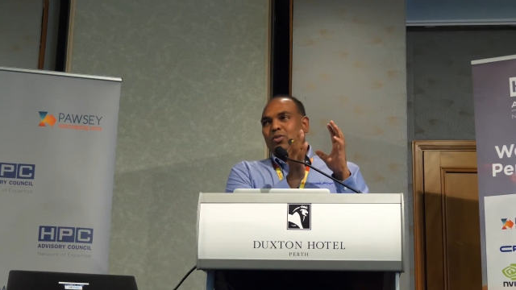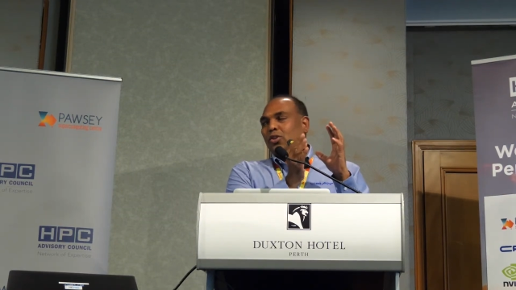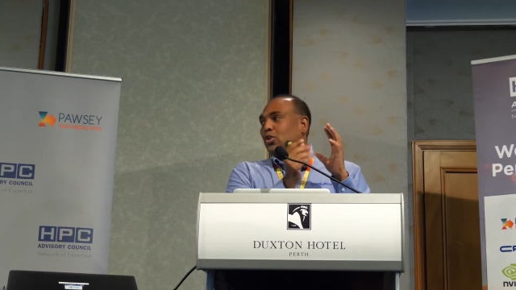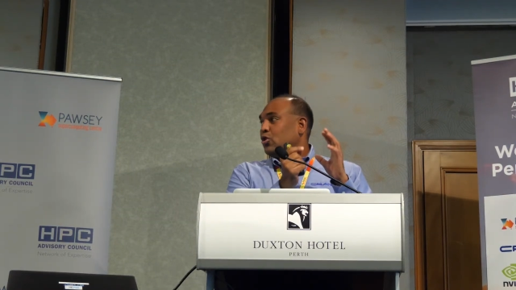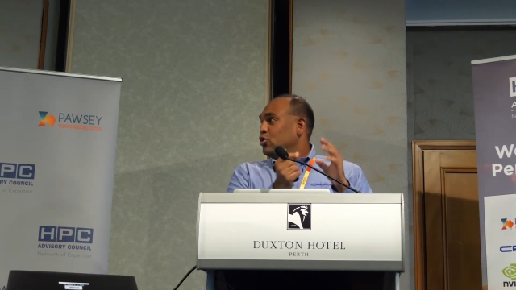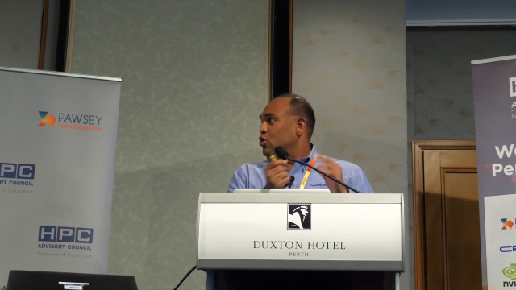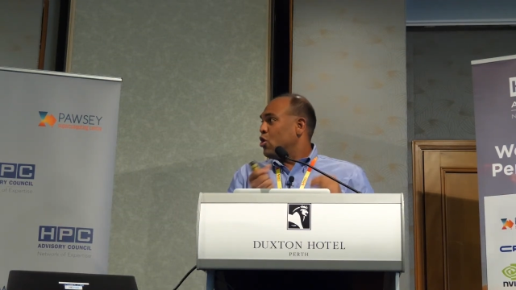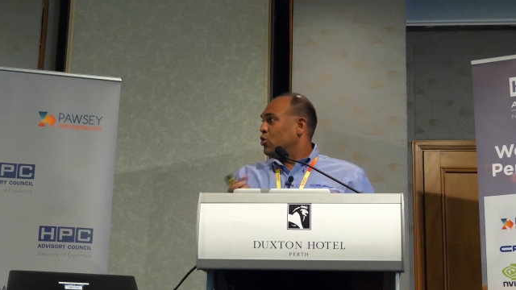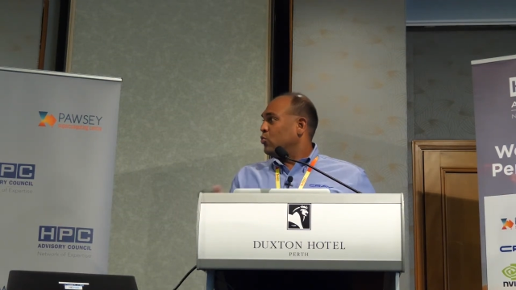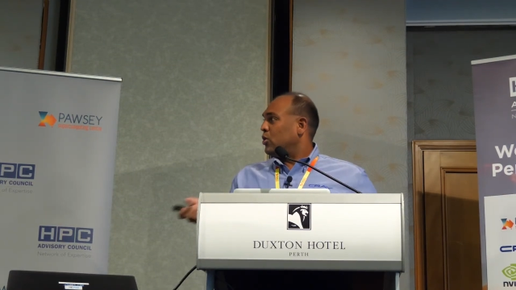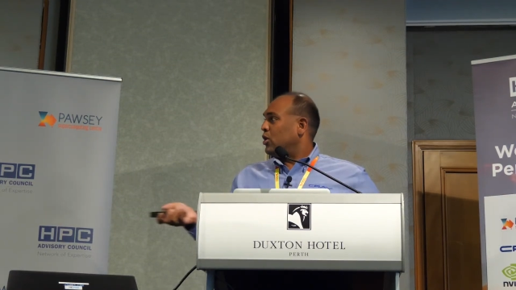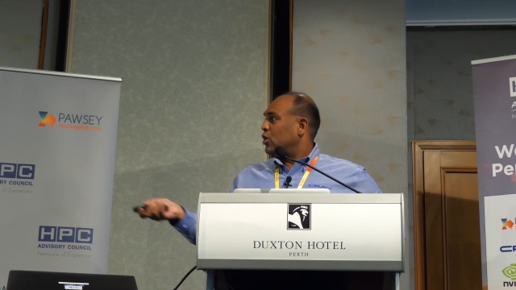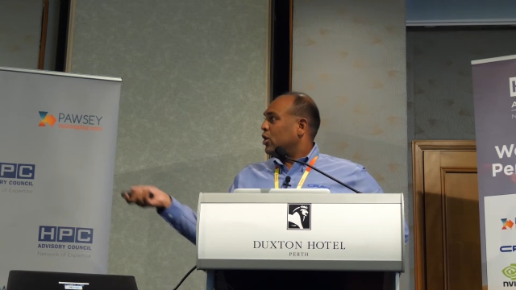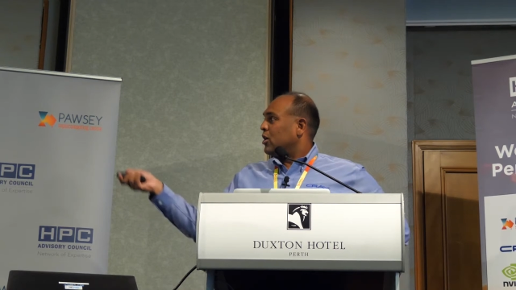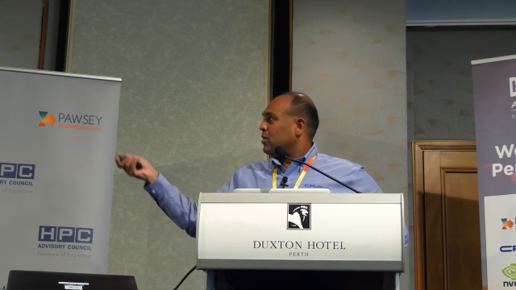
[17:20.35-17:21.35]
your node would
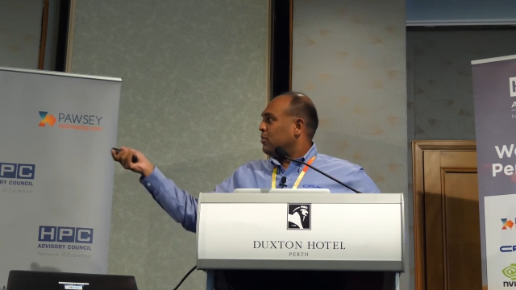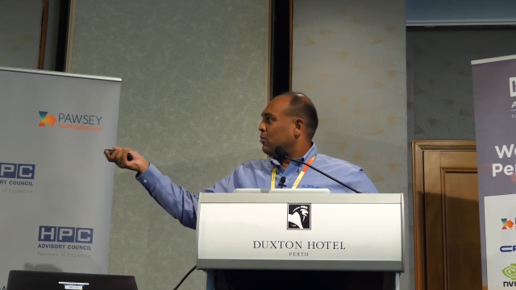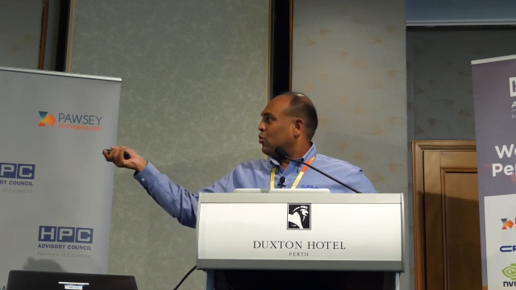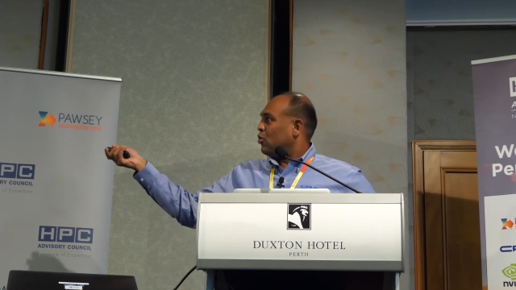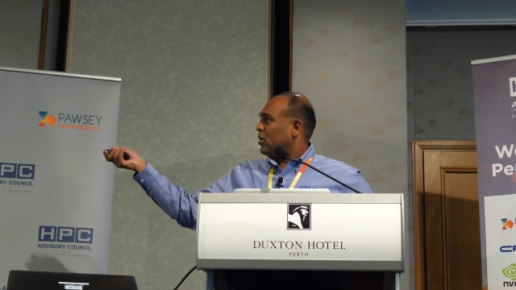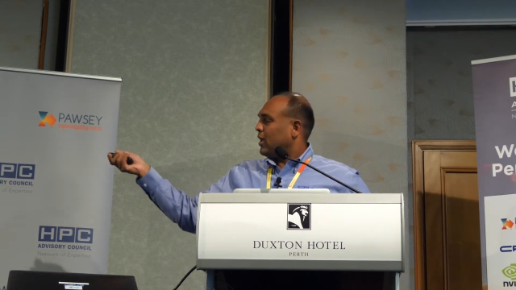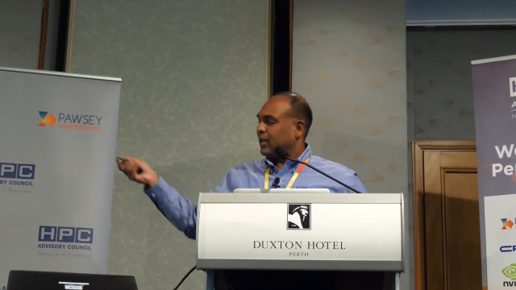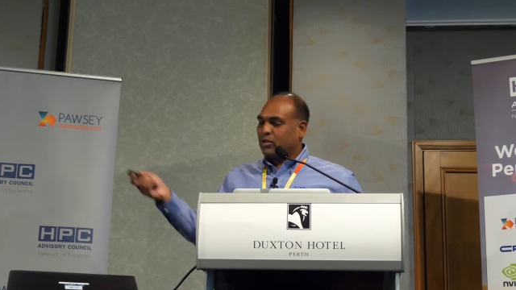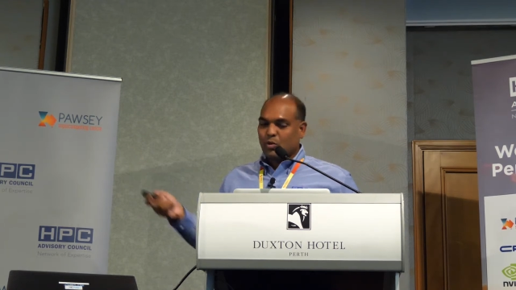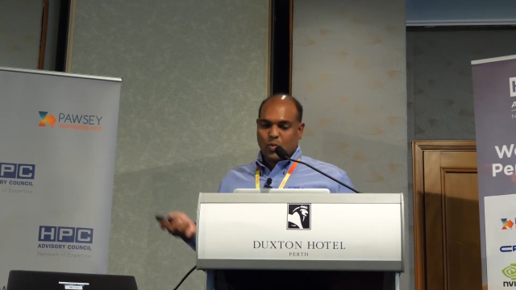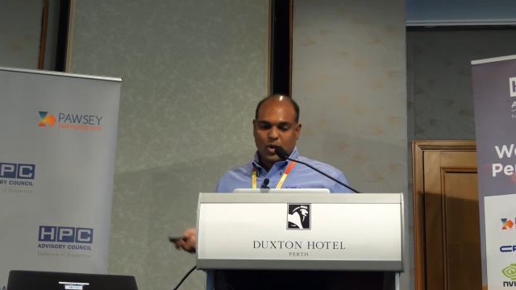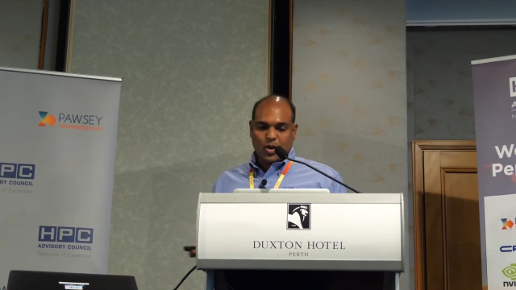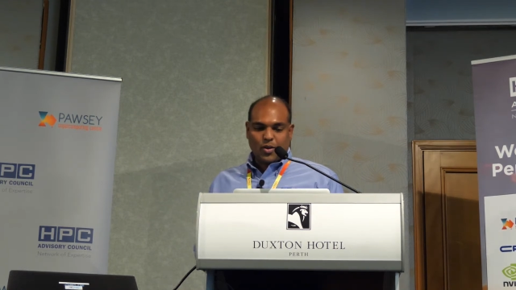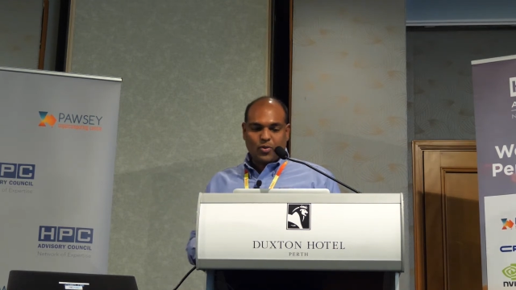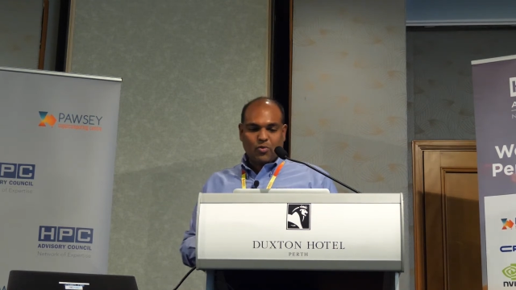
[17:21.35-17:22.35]
look more like the
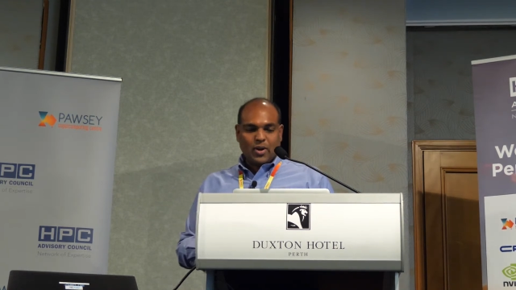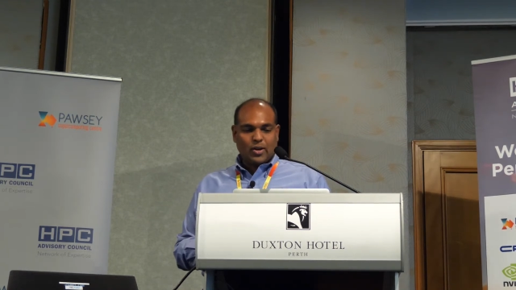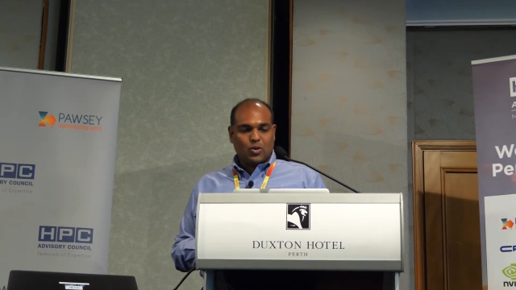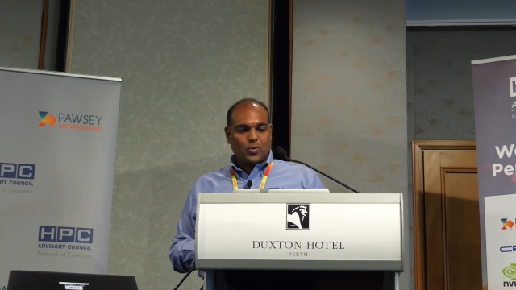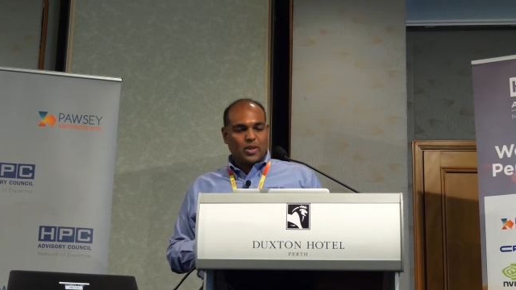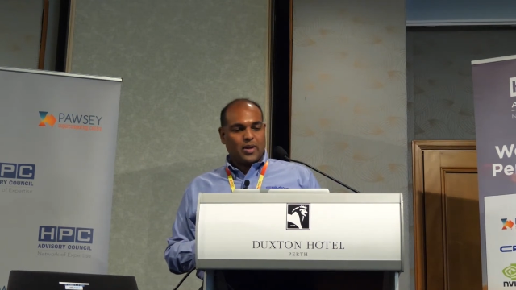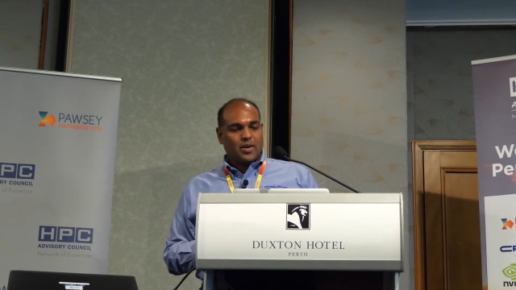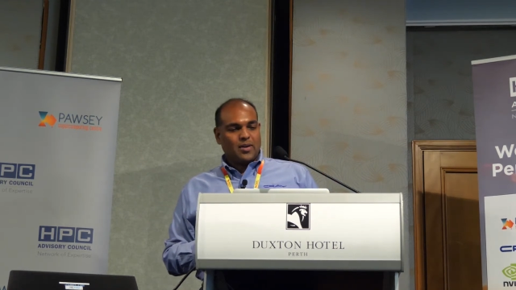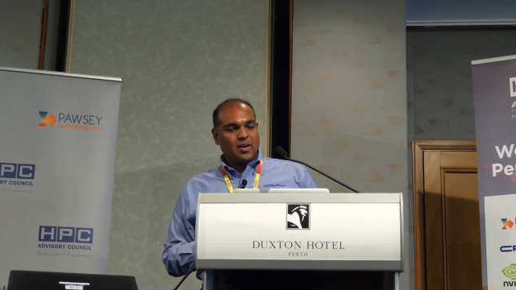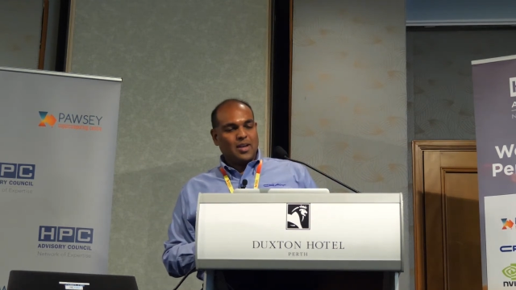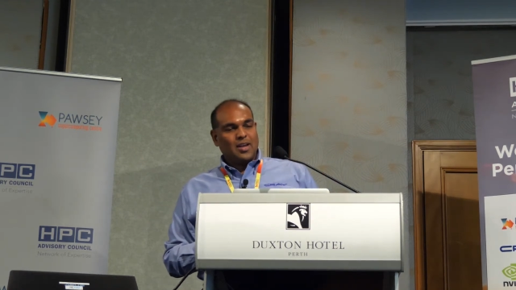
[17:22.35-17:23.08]
one on the right over there.